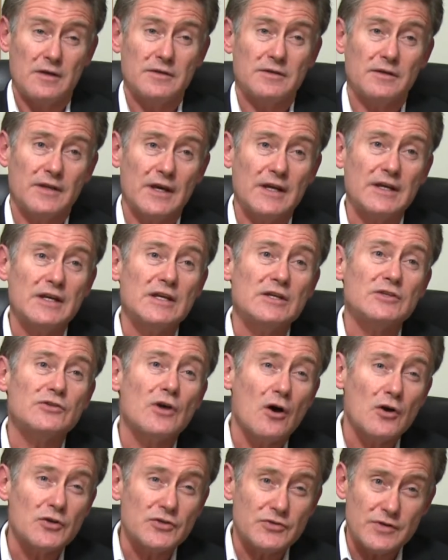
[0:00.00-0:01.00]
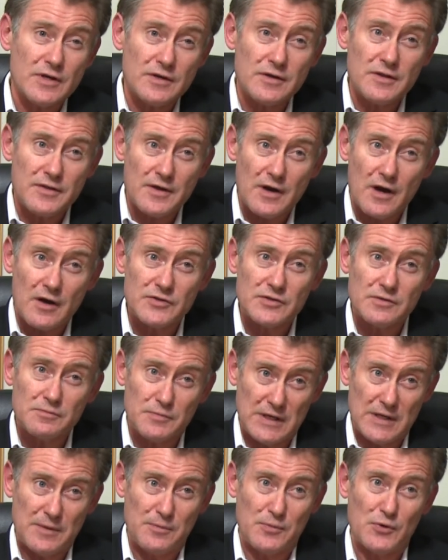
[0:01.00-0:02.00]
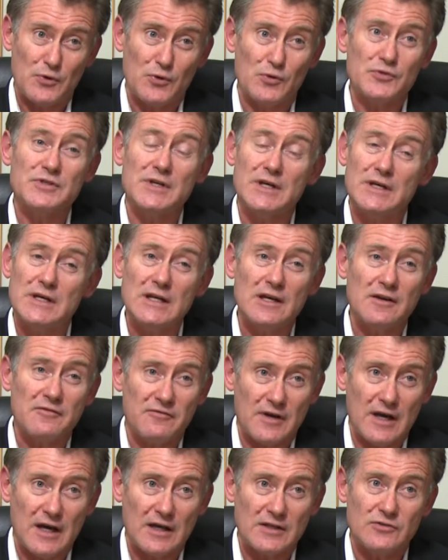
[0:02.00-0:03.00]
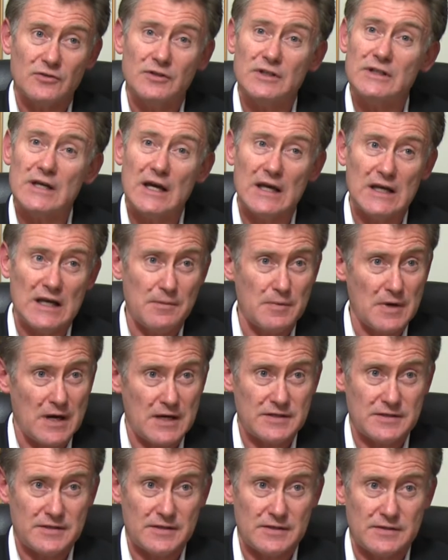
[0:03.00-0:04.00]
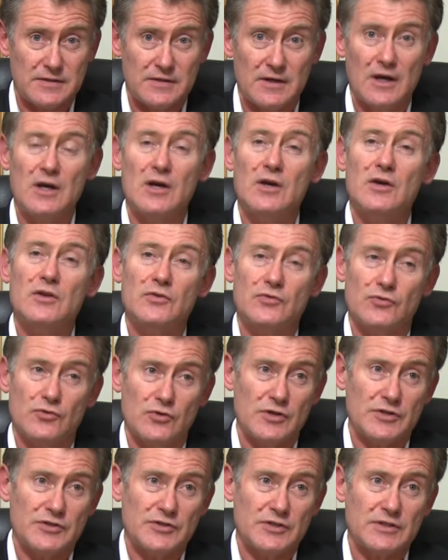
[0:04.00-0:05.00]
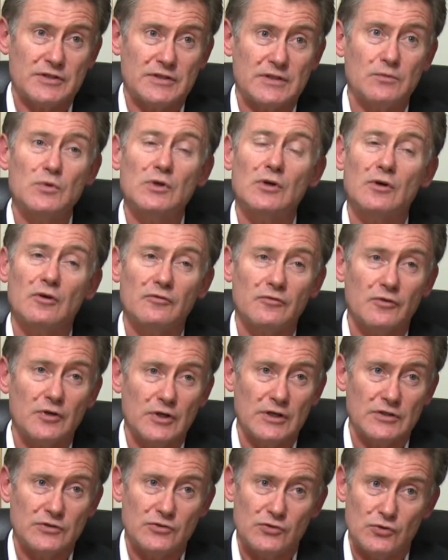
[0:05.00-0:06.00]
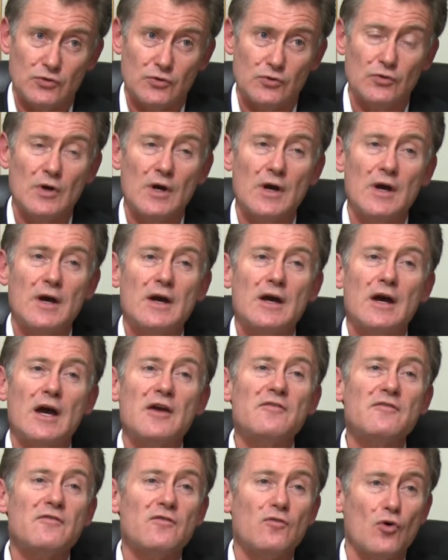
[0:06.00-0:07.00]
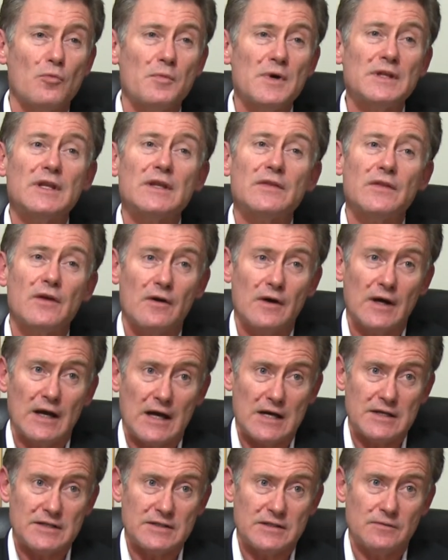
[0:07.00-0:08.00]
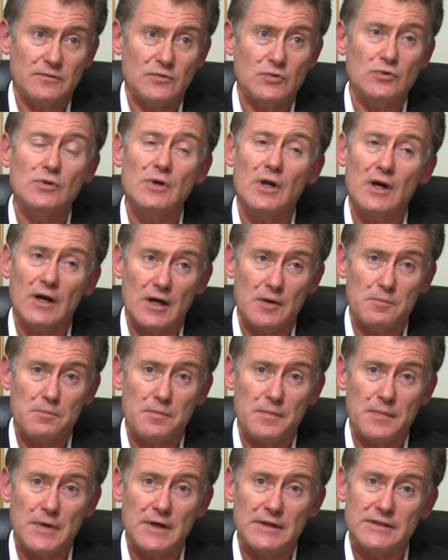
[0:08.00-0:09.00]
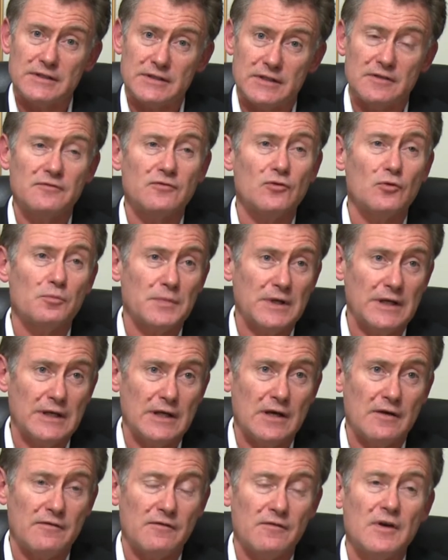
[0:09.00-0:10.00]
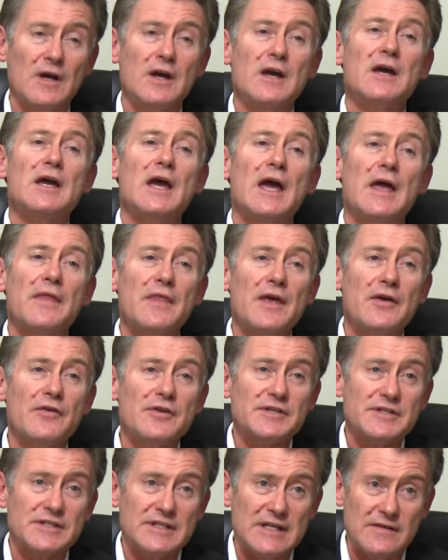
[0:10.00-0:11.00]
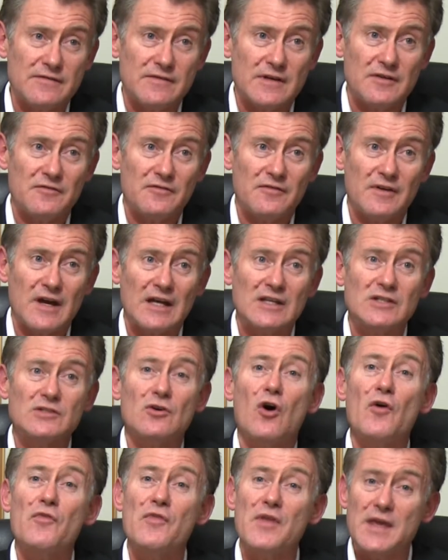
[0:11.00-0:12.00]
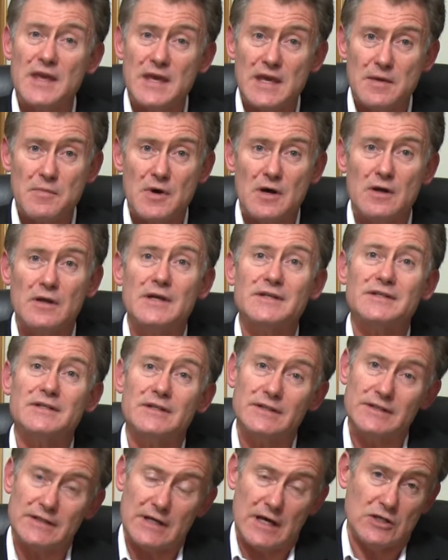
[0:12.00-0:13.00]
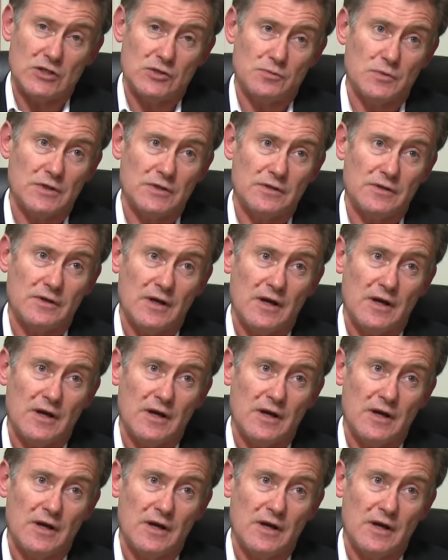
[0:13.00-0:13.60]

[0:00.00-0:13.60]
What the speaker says: So that is those 300,000 people sending a fax on a daily basis through the system. We convert it to a format that they're accustomed to, like a TIFF or PDF, and they receive that fax on their email as an attachment.